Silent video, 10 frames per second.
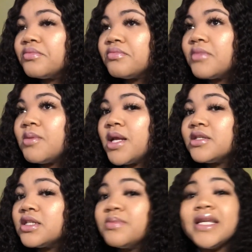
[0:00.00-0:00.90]
Maybe that's
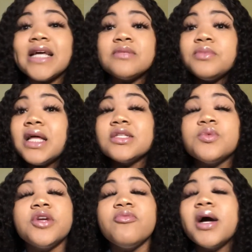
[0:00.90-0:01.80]
just me. That's
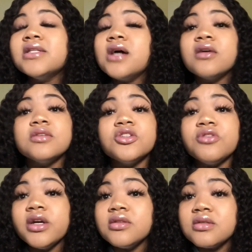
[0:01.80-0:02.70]
one of my toxic
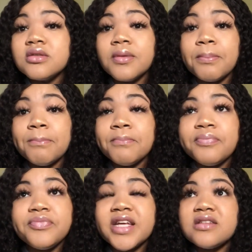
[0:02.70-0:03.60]
traits.
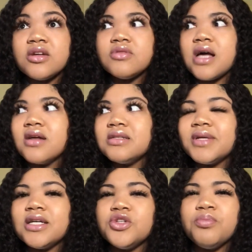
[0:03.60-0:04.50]
It's so toxic
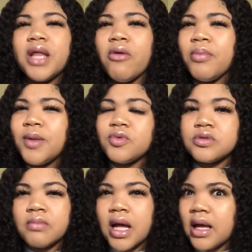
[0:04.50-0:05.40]
because you play with people's
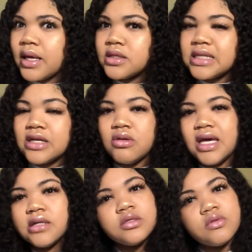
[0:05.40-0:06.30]
minds. Like, you
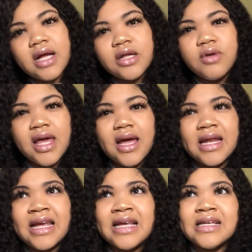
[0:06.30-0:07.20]
can't do that. You can't
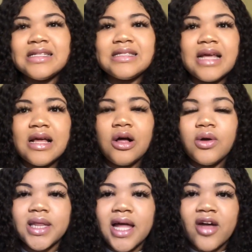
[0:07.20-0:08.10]
say go
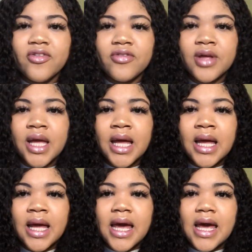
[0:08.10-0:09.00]
left
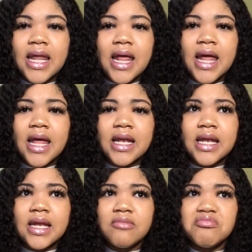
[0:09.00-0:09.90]
and
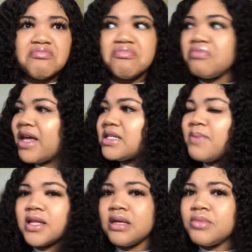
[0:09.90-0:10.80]
then
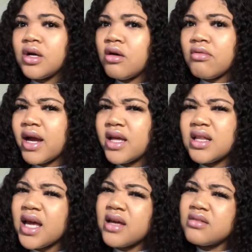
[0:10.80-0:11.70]
expect them to go right.
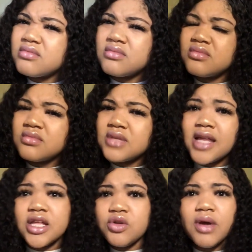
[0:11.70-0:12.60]
Like,
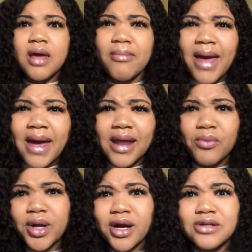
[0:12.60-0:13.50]
and then you get mad and
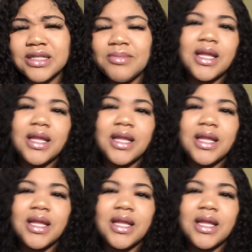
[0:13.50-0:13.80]
want to curse them.